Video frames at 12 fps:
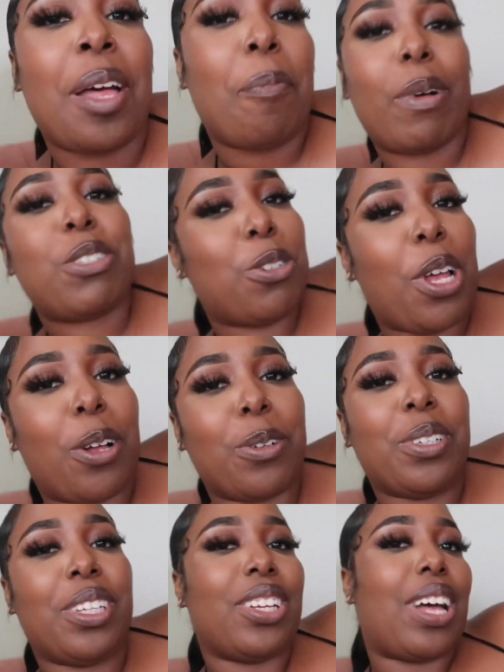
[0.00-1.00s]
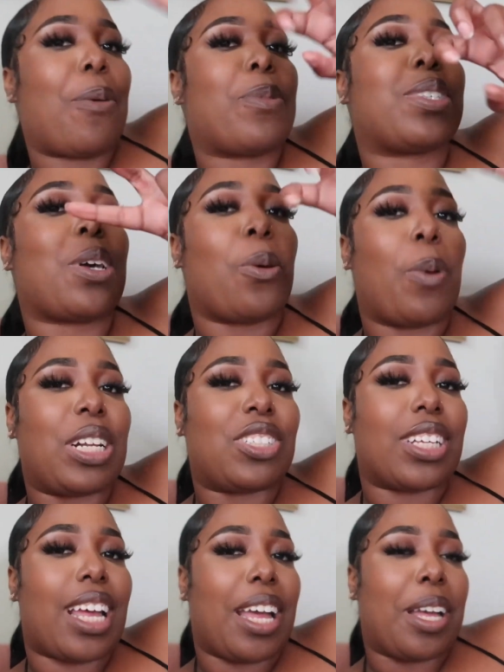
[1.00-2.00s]
but you know i went to go watch
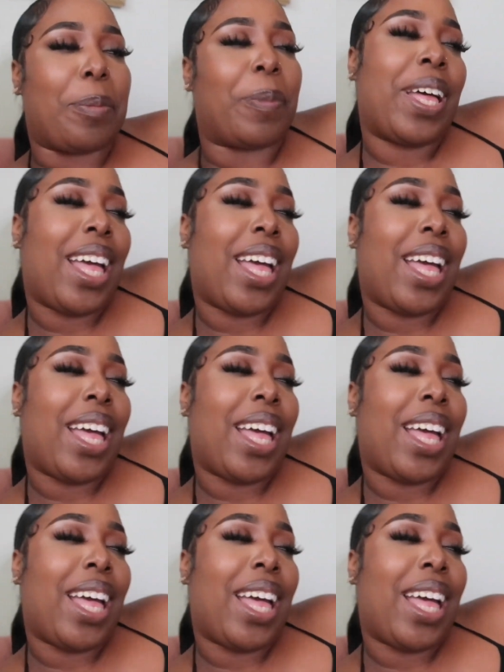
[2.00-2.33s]
the game